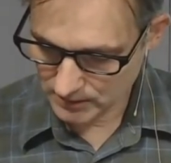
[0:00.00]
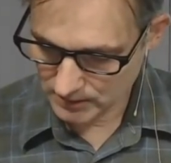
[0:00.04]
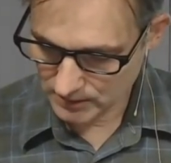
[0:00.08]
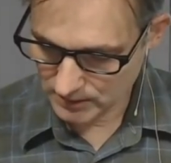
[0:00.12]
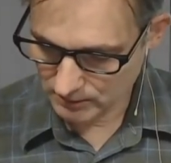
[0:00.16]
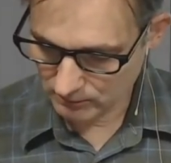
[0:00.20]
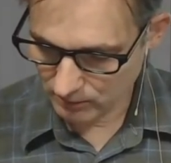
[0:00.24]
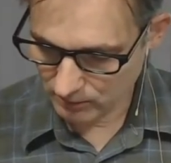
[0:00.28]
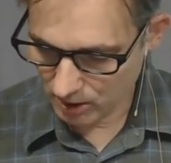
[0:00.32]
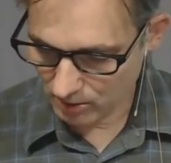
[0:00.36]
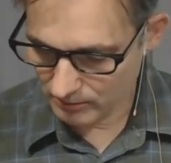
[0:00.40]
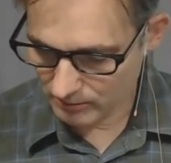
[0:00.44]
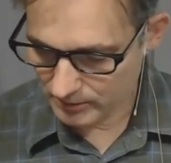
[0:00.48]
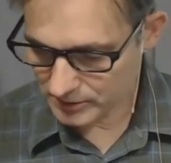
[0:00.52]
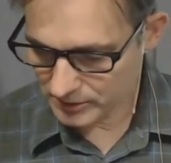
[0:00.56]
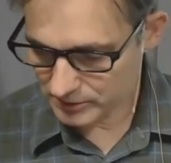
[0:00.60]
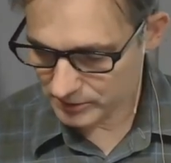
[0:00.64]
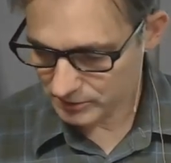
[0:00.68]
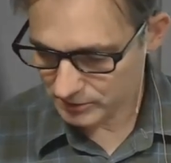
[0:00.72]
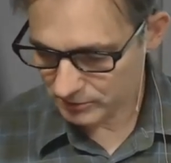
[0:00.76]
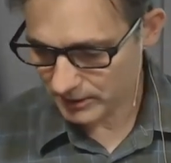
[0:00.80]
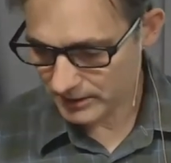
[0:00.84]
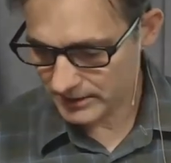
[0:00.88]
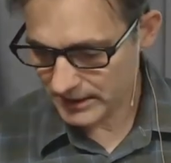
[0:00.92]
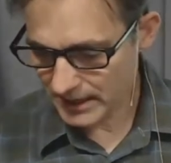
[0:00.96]
The Romans
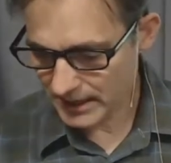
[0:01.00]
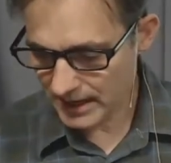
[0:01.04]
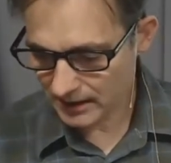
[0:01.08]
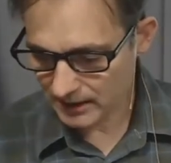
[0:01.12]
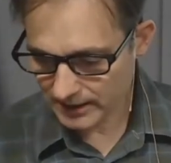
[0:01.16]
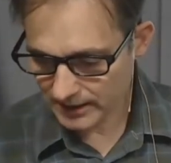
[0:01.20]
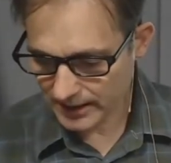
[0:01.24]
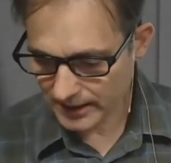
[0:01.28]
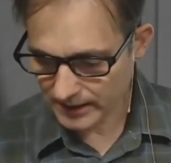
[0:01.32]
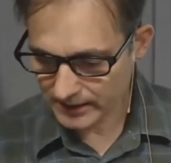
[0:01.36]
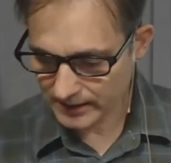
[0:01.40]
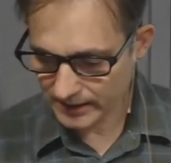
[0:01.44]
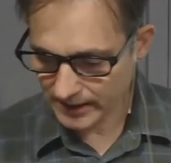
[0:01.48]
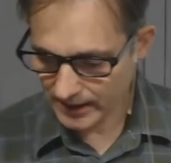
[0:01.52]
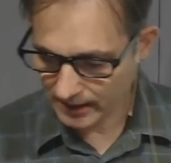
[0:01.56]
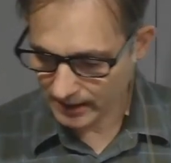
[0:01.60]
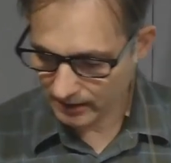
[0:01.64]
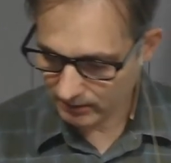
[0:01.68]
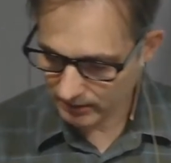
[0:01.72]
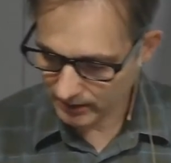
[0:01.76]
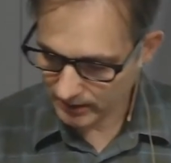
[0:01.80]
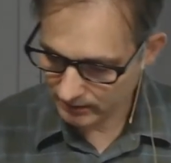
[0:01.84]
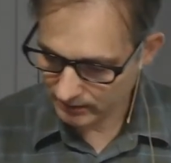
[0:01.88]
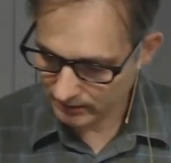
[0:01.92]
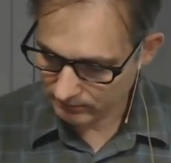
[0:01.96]
retaliated,
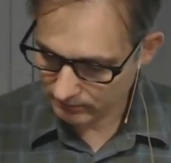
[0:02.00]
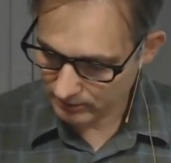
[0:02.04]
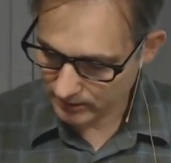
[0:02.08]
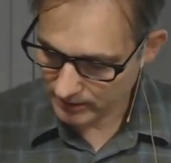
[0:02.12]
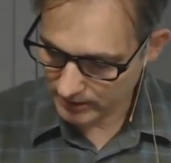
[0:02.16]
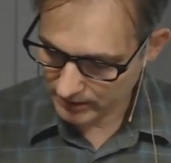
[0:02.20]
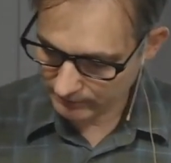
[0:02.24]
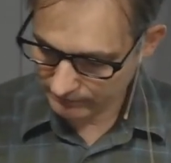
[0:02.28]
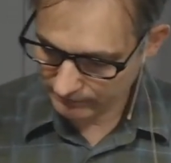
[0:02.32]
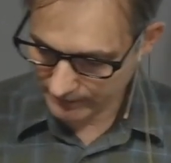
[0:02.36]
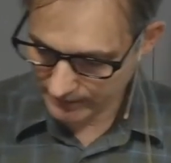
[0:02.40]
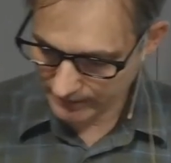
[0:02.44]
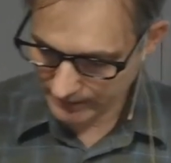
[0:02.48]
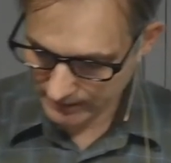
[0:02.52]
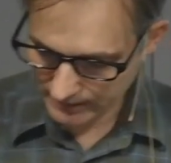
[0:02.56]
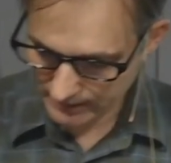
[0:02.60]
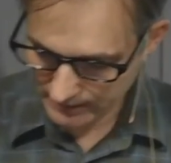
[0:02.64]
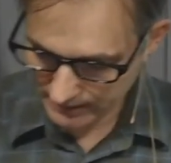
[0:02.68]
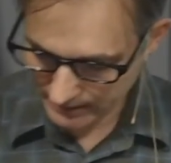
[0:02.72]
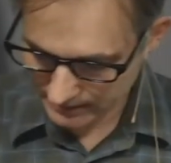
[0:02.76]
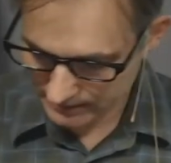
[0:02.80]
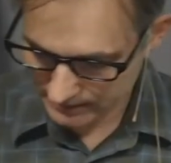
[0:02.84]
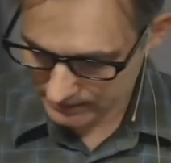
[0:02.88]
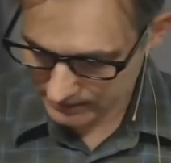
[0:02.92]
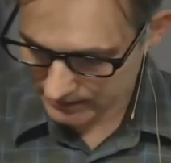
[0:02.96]
however, and defeated
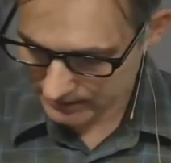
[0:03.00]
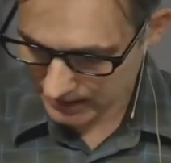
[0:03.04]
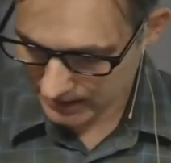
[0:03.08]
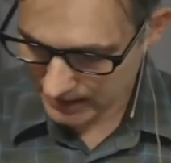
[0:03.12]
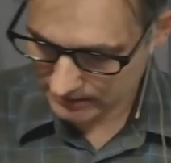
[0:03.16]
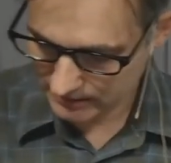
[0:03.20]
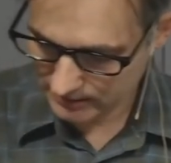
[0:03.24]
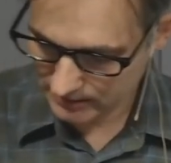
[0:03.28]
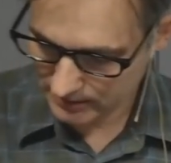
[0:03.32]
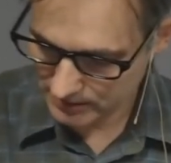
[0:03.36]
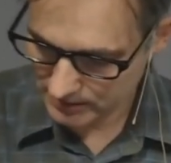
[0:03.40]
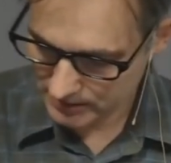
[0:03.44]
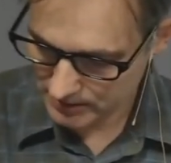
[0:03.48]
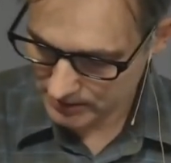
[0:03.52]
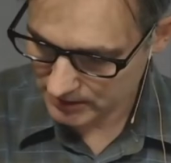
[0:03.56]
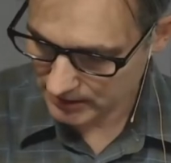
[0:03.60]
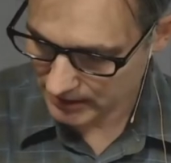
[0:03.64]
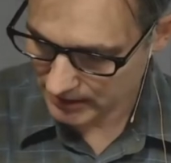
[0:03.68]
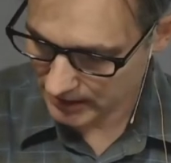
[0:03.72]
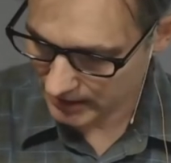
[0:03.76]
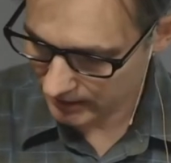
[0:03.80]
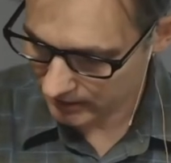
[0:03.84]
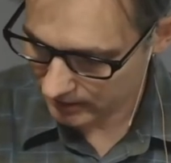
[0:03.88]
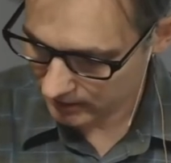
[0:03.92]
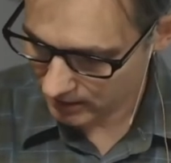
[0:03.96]
Antiochus
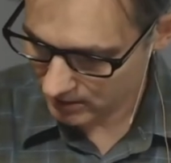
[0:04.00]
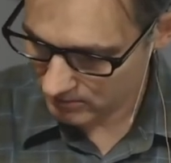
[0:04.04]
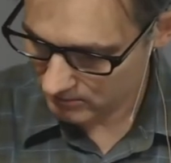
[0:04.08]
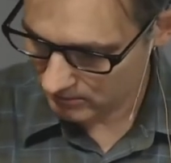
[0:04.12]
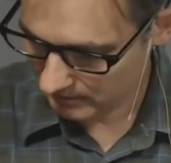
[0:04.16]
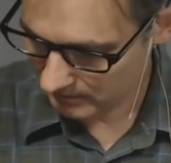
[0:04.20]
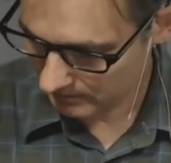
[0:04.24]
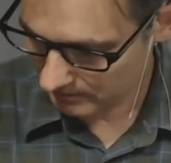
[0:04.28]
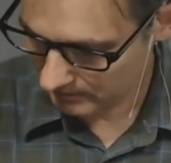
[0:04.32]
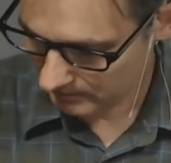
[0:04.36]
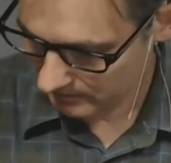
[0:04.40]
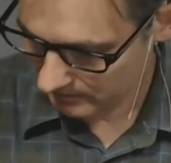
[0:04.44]
at Thermopylae